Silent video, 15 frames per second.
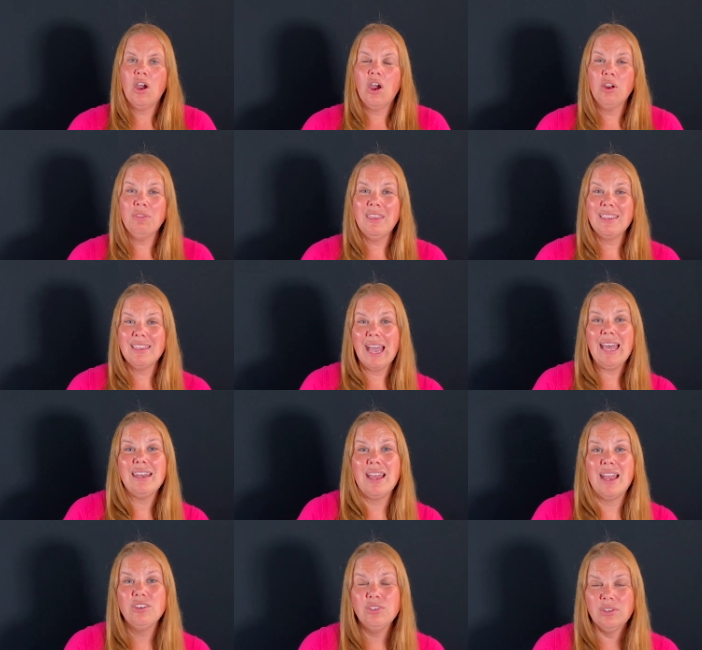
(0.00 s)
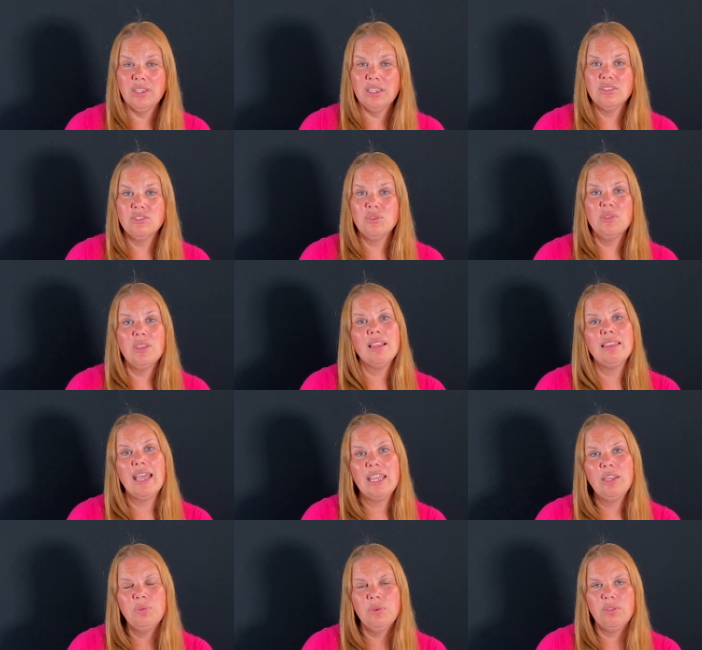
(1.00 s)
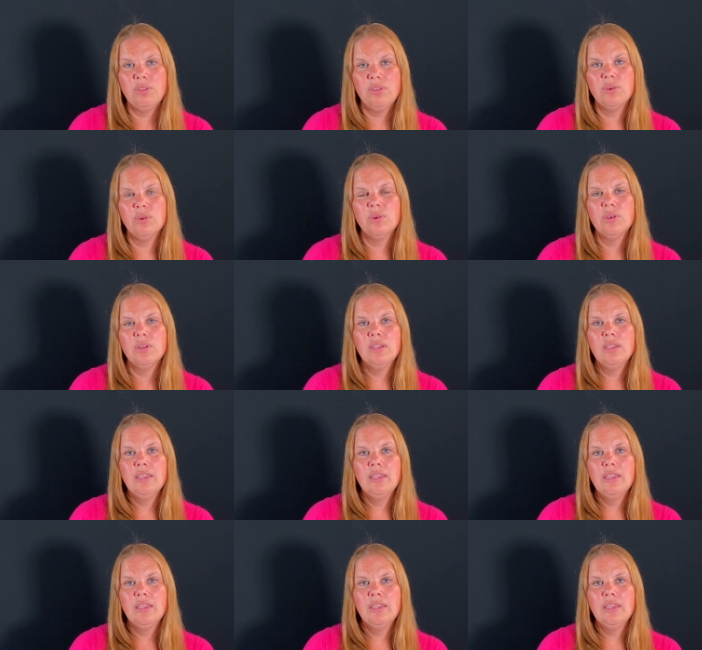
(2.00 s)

Are they God honoring? Do they align with you?